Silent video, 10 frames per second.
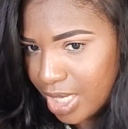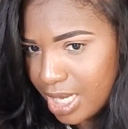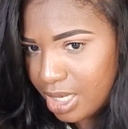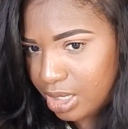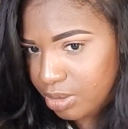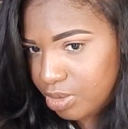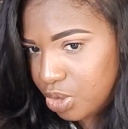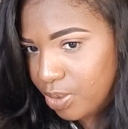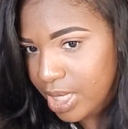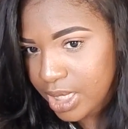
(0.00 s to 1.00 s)
in a
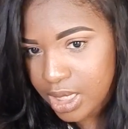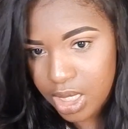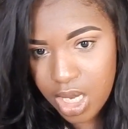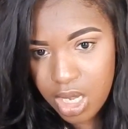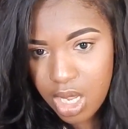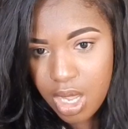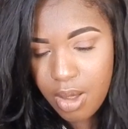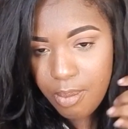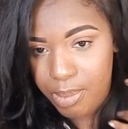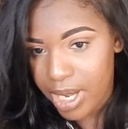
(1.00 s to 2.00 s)
twist,
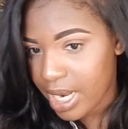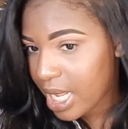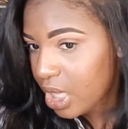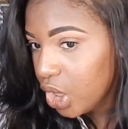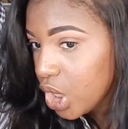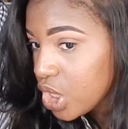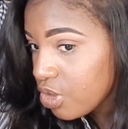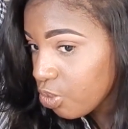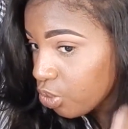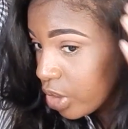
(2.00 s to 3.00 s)
but it
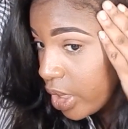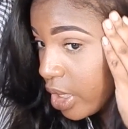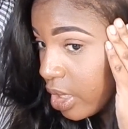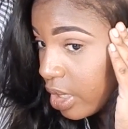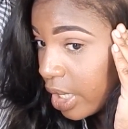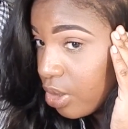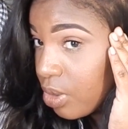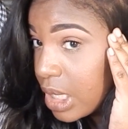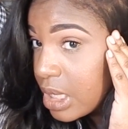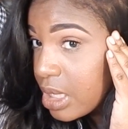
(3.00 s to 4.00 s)
looks really good. Like you
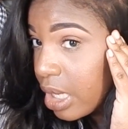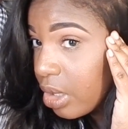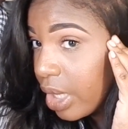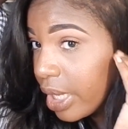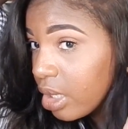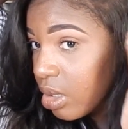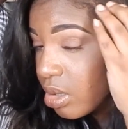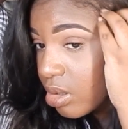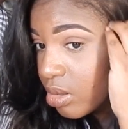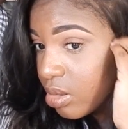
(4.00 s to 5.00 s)
can tell, like
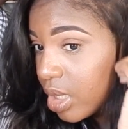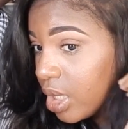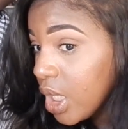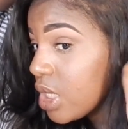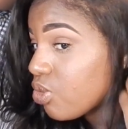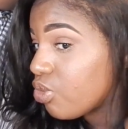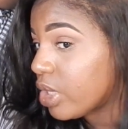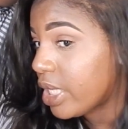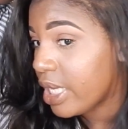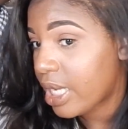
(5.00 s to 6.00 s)
it looks
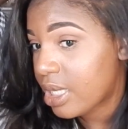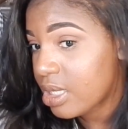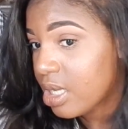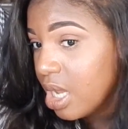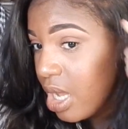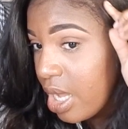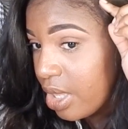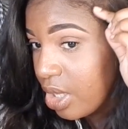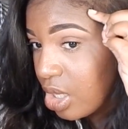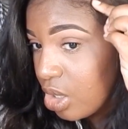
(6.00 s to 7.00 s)
really nice,
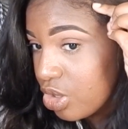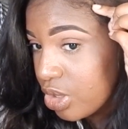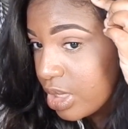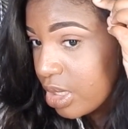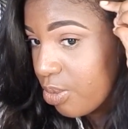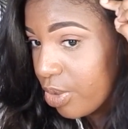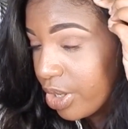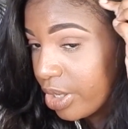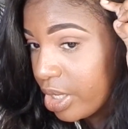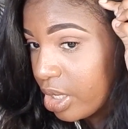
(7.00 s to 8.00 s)
and the closure is
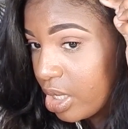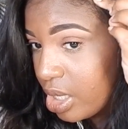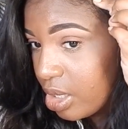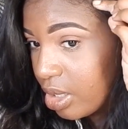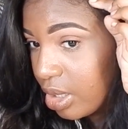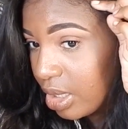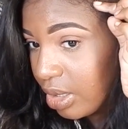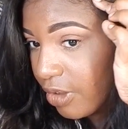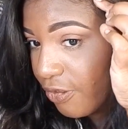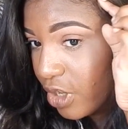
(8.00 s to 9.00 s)
somewhere,
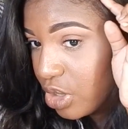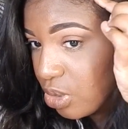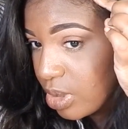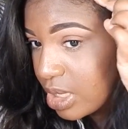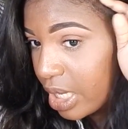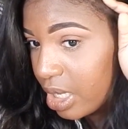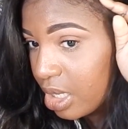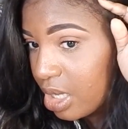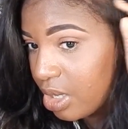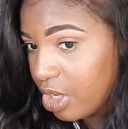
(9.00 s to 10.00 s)
the frontal is
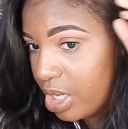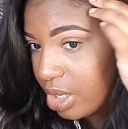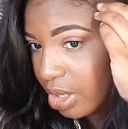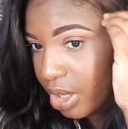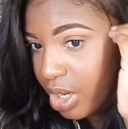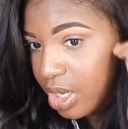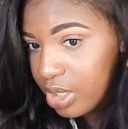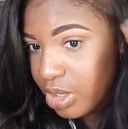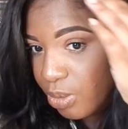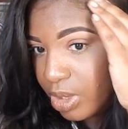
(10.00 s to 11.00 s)
like here.
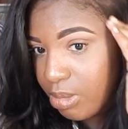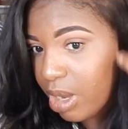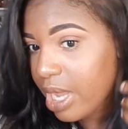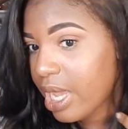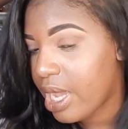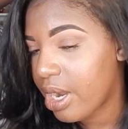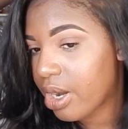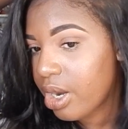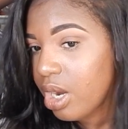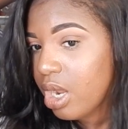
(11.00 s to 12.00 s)
So with my
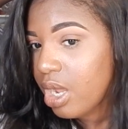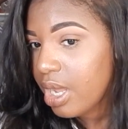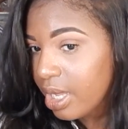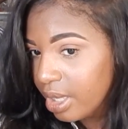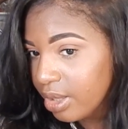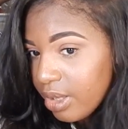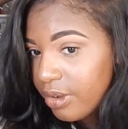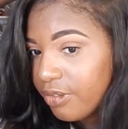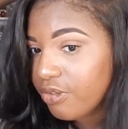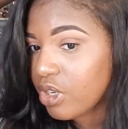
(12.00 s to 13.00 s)
hair and
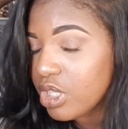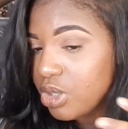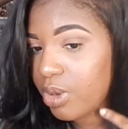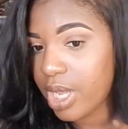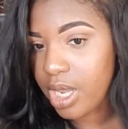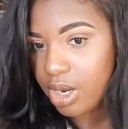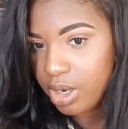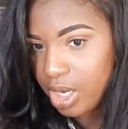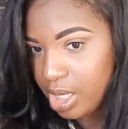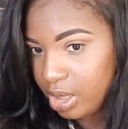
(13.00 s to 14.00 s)
the frontal
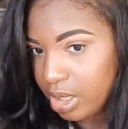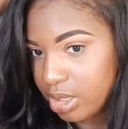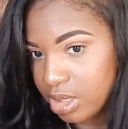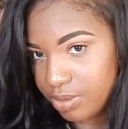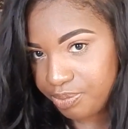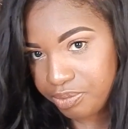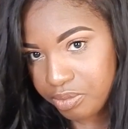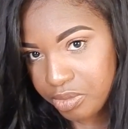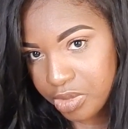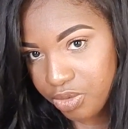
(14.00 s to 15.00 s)
hair, it looks
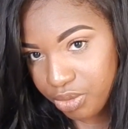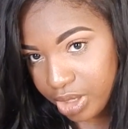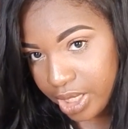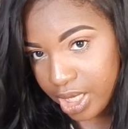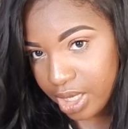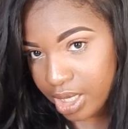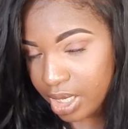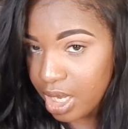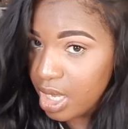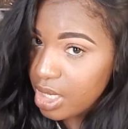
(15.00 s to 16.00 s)
really
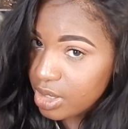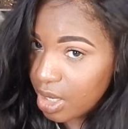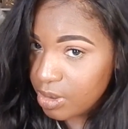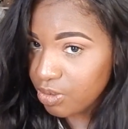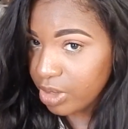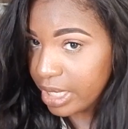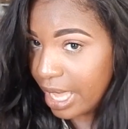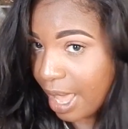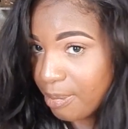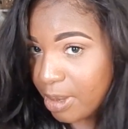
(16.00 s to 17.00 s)
good. So I was really
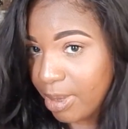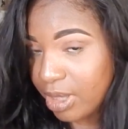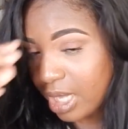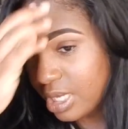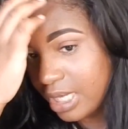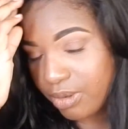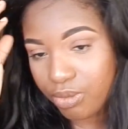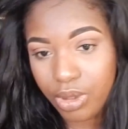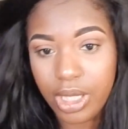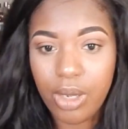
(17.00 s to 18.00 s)
happy about that because I
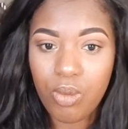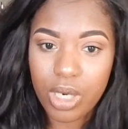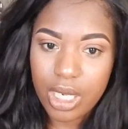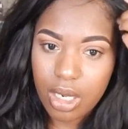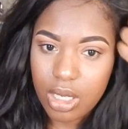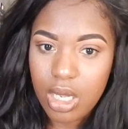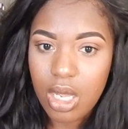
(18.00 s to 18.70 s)
really wanted